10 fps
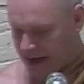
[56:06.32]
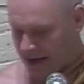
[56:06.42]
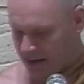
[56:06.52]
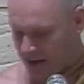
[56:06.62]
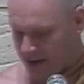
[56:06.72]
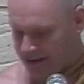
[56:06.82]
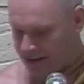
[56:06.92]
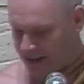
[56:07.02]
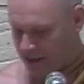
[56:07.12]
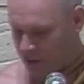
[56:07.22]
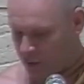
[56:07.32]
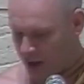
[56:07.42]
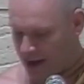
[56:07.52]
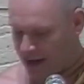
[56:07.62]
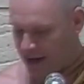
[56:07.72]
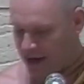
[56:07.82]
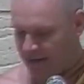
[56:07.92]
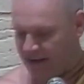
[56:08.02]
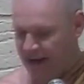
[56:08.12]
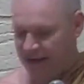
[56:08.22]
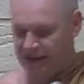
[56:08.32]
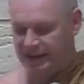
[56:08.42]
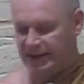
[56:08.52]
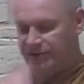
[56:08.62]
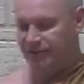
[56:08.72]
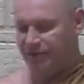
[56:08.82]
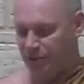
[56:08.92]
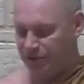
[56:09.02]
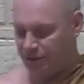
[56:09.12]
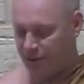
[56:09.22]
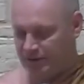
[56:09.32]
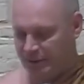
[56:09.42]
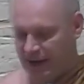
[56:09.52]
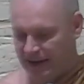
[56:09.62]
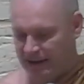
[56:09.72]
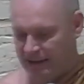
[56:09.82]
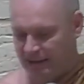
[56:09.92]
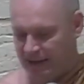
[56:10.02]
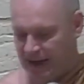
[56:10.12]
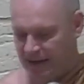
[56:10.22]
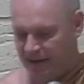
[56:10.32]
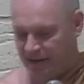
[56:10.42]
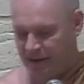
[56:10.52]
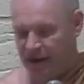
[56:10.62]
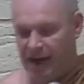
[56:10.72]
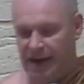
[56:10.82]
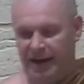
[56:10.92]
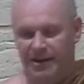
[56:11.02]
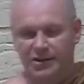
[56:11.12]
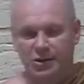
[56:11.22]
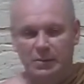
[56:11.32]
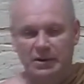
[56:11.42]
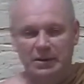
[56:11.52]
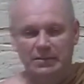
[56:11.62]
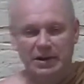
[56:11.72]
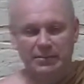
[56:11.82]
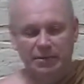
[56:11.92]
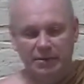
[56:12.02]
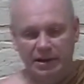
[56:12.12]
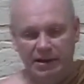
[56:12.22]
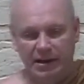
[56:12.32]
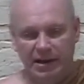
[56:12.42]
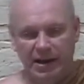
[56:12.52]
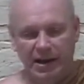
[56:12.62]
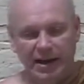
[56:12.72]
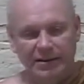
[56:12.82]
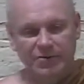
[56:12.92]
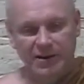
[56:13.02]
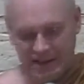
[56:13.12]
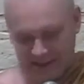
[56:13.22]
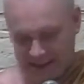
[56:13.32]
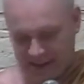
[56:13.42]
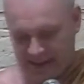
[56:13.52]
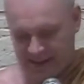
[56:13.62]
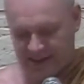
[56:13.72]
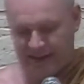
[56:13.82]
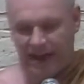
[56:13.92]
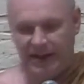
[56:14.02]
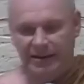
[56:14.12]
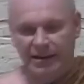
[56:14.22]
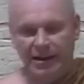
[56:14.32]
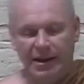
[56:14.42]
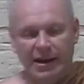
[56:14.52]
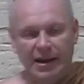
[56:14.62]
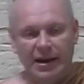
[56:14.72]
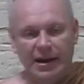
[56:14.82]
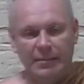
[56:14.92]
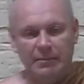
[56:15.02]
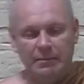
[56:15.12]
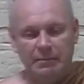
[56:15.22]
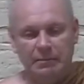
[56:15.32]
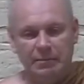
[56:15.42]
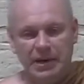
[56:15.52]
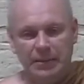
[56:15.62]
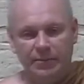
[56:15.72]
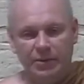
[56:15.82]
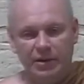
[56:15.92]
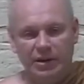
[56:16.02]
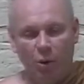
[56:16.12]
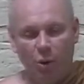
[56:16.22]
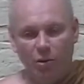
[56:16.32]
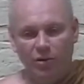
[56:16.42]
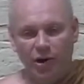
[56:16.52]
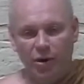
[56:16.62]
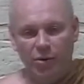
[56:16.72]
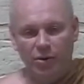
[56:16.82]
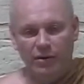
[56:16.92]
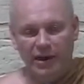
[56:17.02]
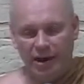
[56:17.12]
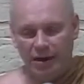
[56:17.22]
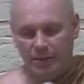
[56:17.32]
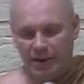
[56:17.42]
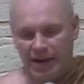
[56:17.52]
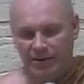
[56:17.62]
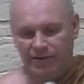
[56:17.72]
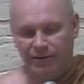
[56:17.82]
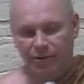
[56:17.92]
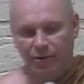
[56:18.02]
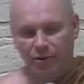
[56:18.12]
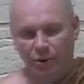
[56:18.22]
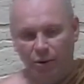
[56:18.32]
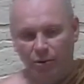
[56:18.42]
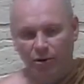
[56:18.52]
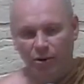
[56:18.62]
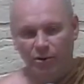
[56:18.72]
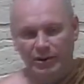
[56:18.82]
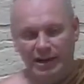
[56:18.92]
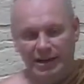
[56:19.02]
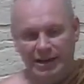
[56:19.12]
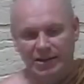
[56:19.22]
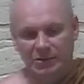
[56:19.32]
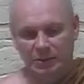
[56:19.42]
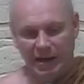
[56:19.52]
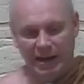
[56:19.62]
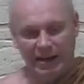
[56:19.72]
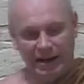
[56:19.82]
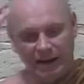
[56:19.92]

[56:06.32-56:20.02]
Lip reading: you're asking here, why are they the default or automatic behavior in so many people? And the reason is that people, although they are painful, although they lead to pain,